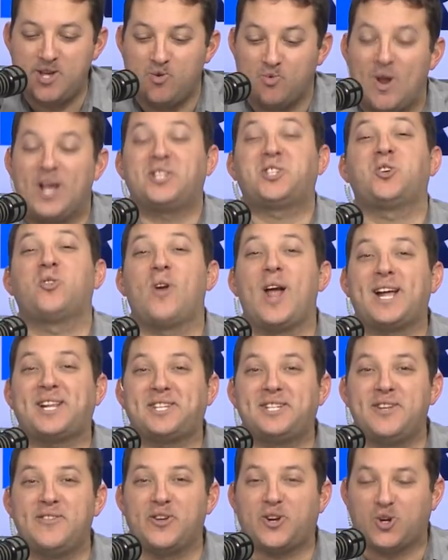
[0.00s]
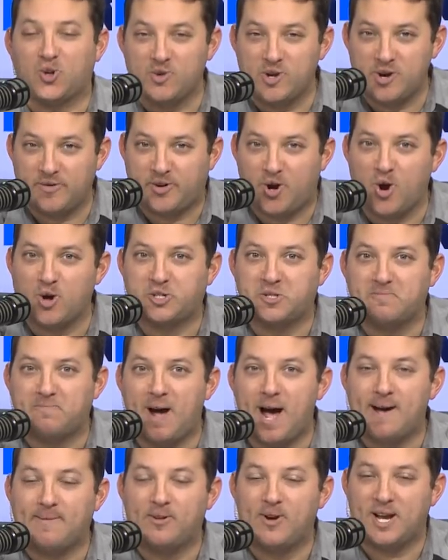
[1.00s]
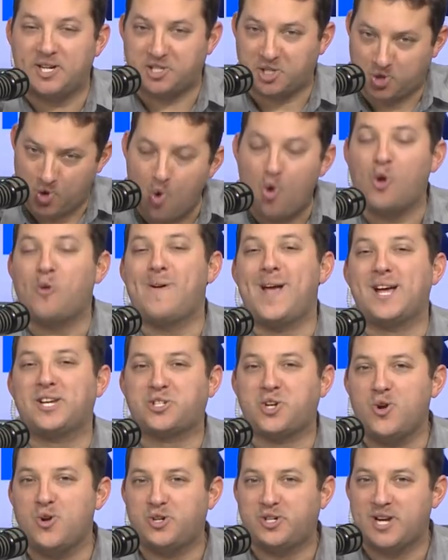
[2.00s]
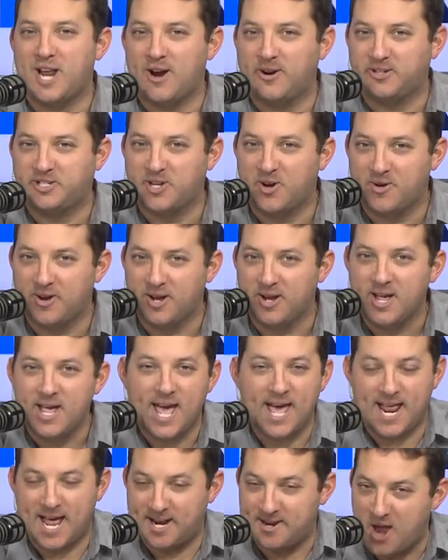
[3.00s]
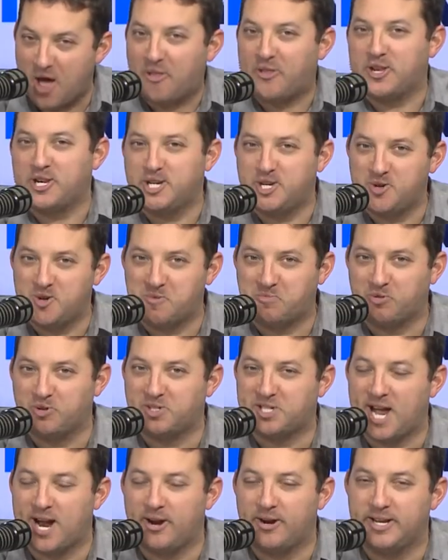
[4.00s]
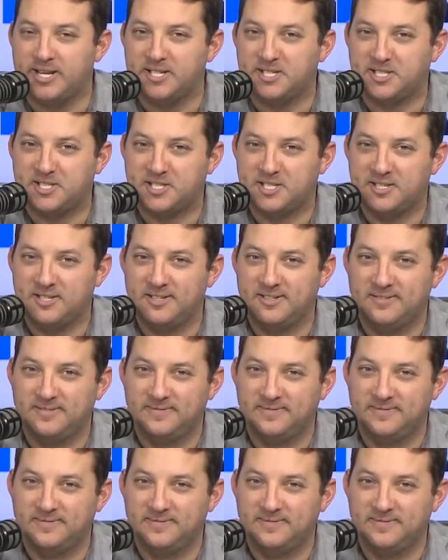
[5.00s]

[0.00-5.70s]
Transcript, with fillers: he resurrected the career of Carson Palmer as the quarterback's coach in Arizona and had nothing to do with Bruce Arians.